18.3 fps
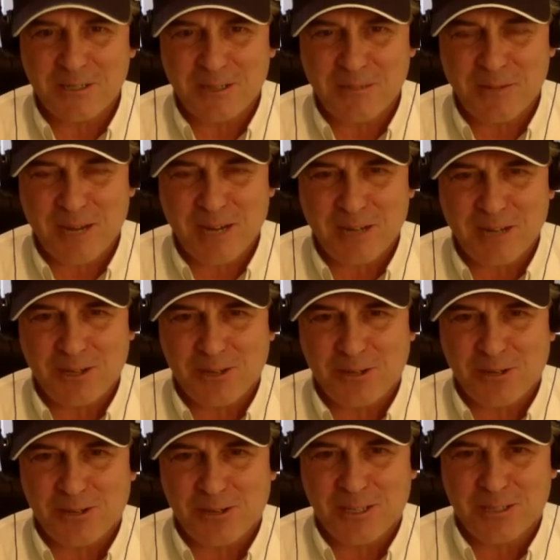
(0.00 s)
I'm kind of
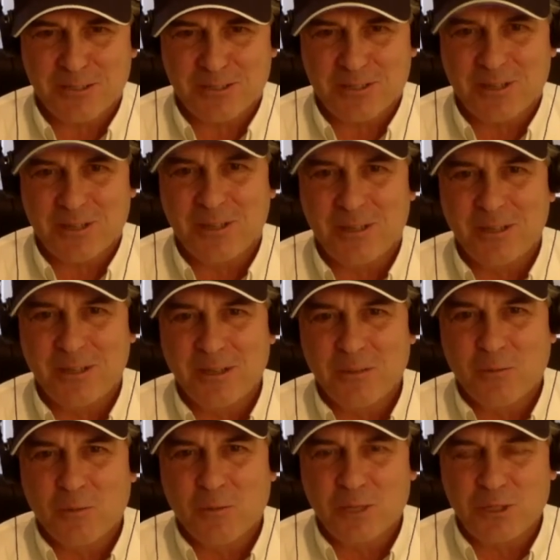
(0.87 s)
curious
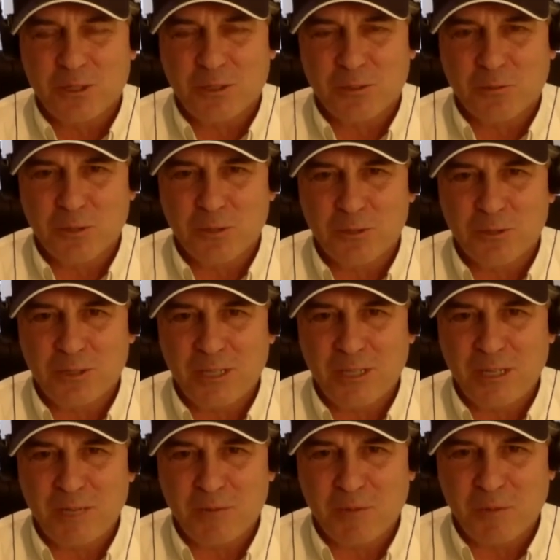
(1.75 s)
what your
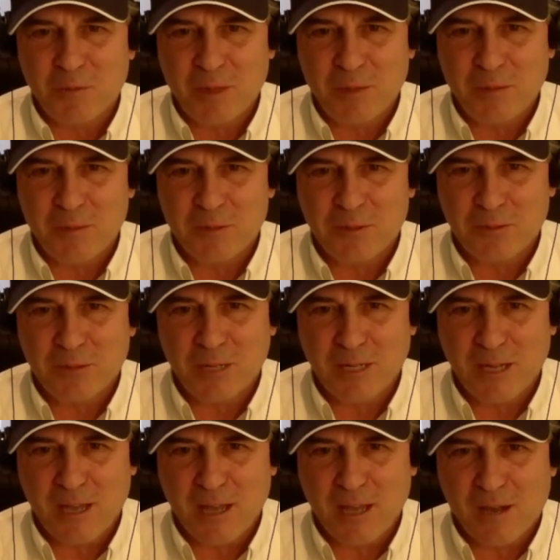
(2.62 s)
routine will be
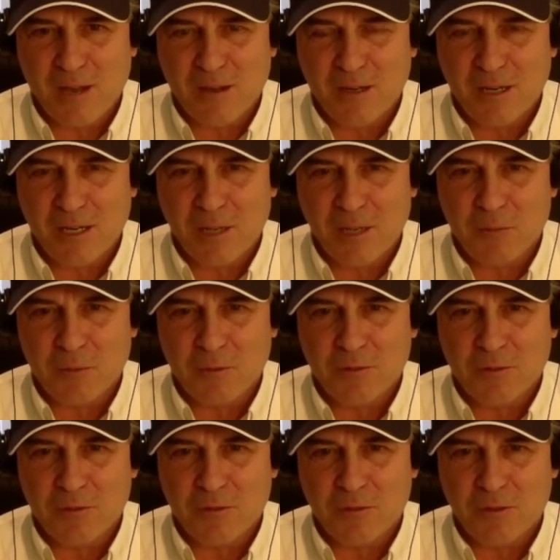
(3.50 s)
between now and April
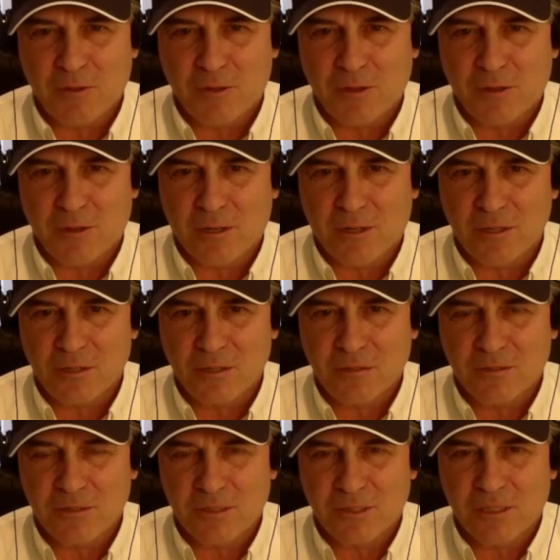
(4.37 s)
the 3rd,
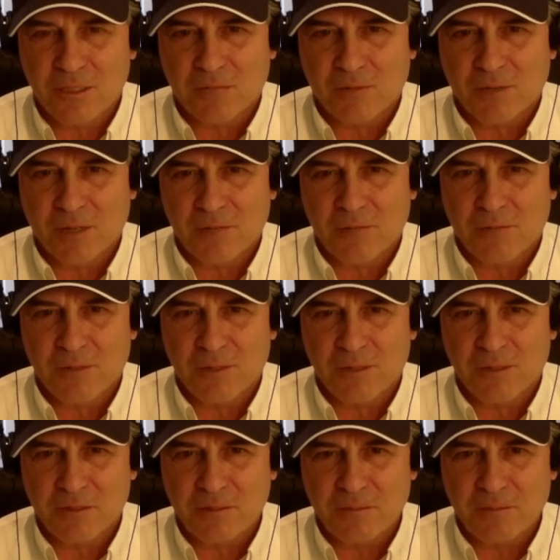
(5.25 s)
also, as you get ready for
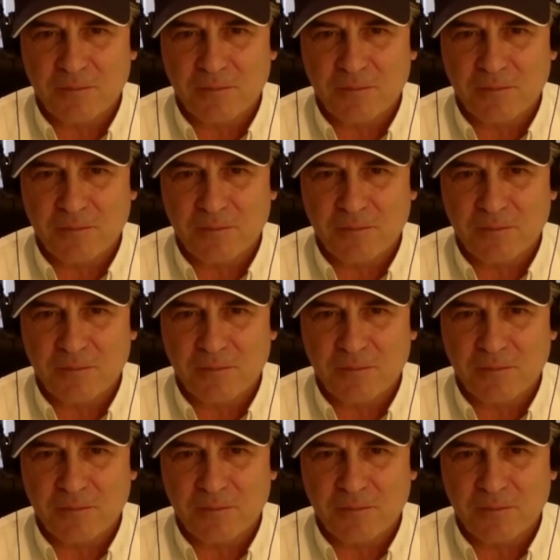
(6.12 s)
this.